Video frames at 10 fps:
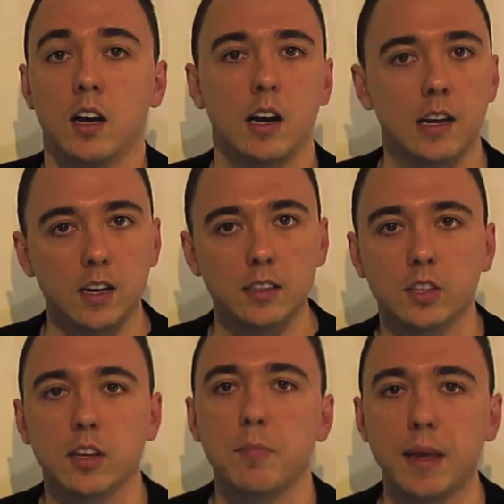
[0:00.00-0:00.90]
Hi guys,
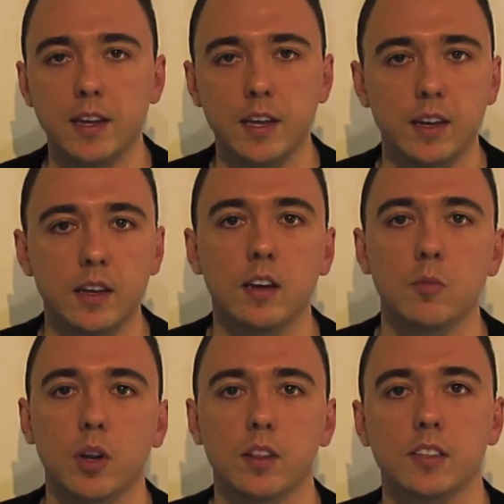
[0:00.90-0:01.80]
Ben here. I'm
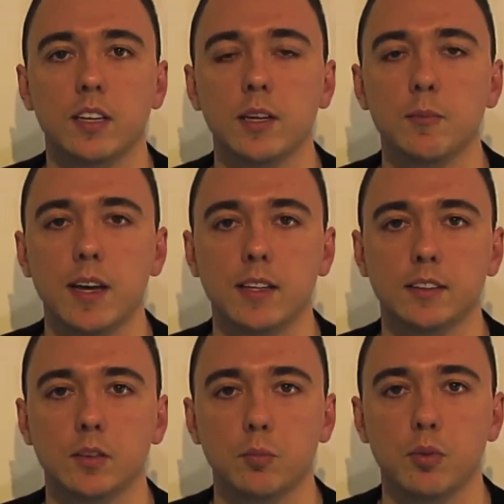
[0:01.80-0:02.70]
one of the team
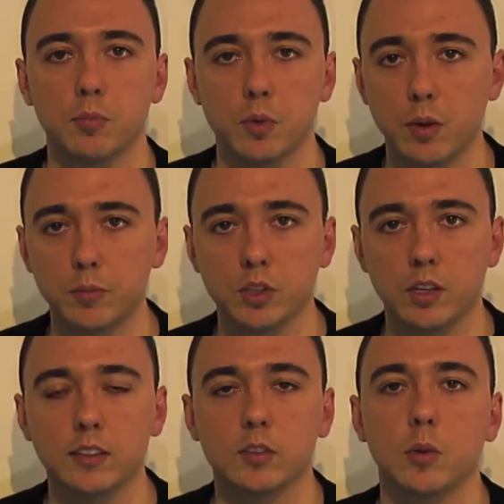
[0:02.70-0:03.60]
at Prompt
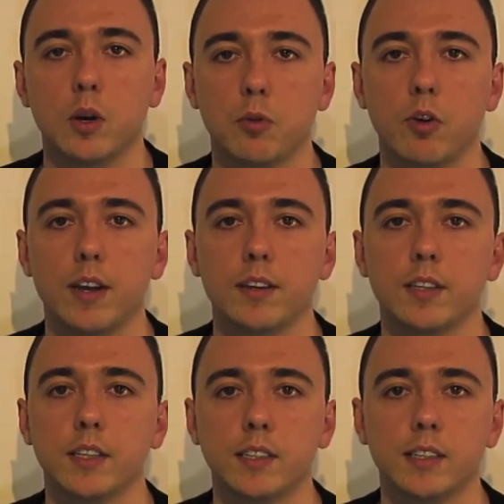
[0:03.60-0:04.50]
Websites. We operate
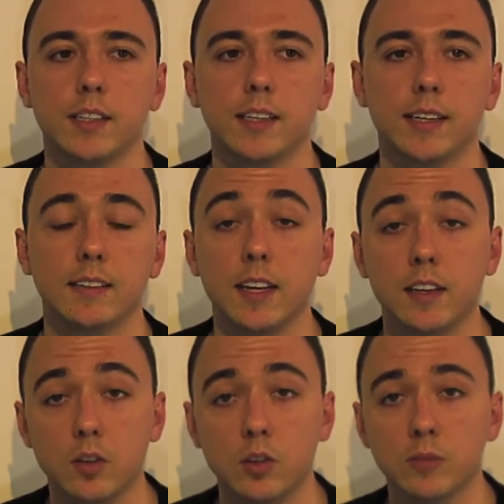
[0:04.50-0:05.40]
in
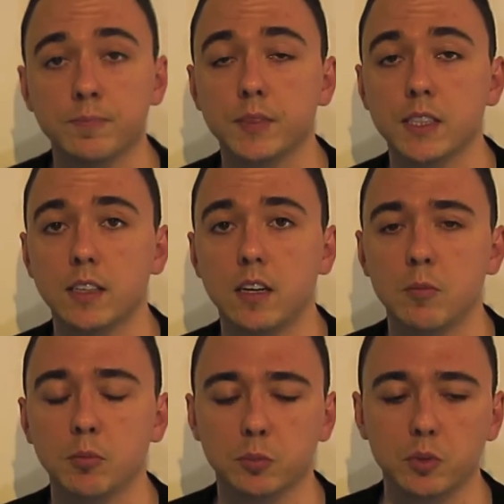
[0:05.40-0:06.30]
Dandenong, and
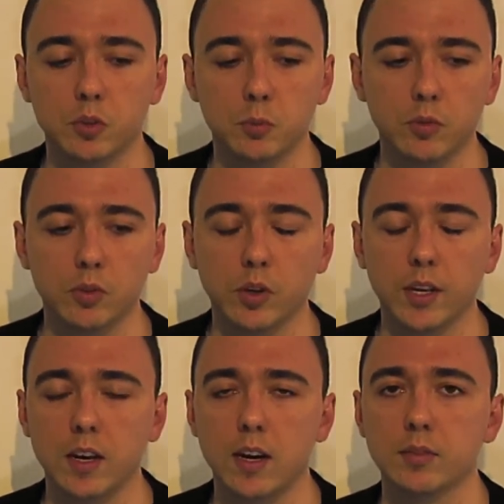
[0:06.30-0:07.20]
I'm responsible for
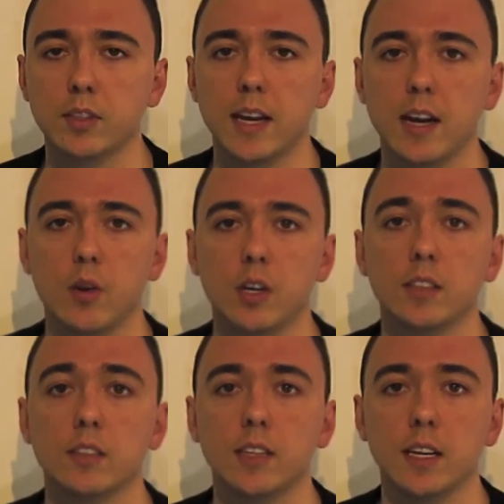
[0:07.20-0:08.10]
looking after our
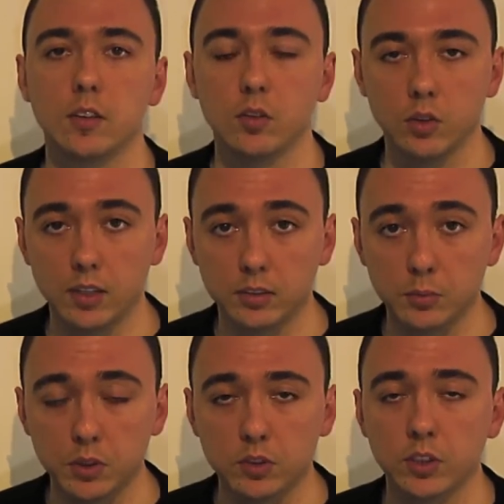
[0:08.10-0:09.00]
Dandenong
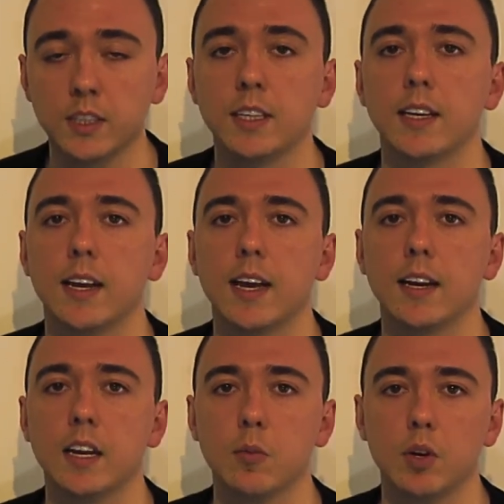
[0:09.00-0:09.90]
customers and
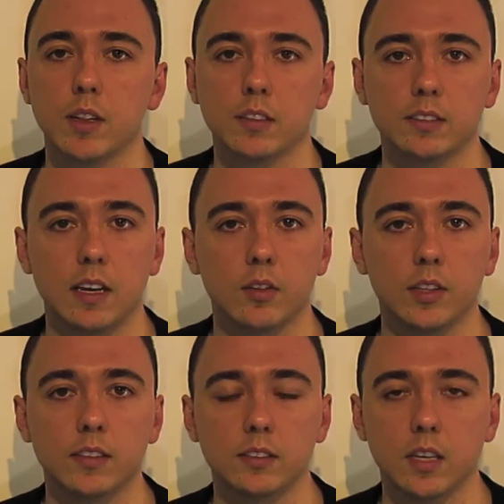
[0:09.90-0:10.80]
anyone in the
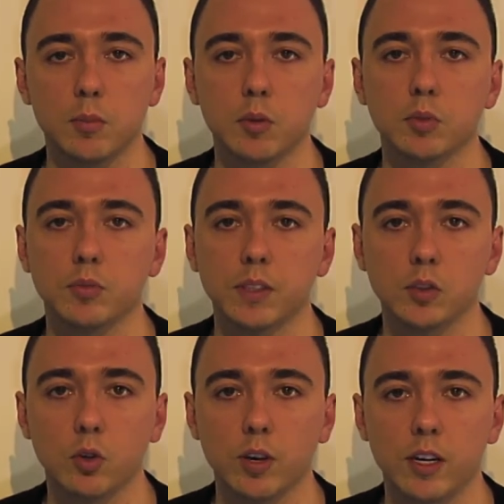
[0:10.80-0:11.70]
southeast suburbs of
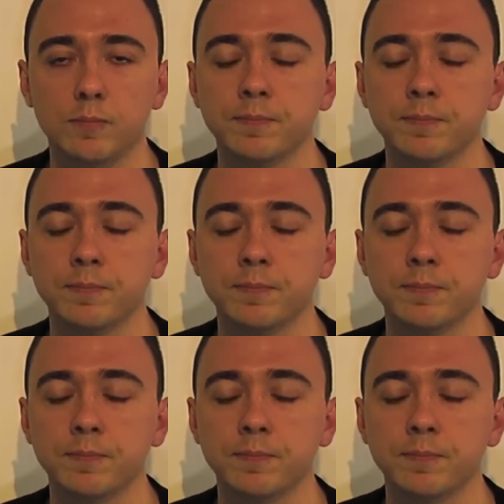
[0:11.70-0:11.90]
Victoria.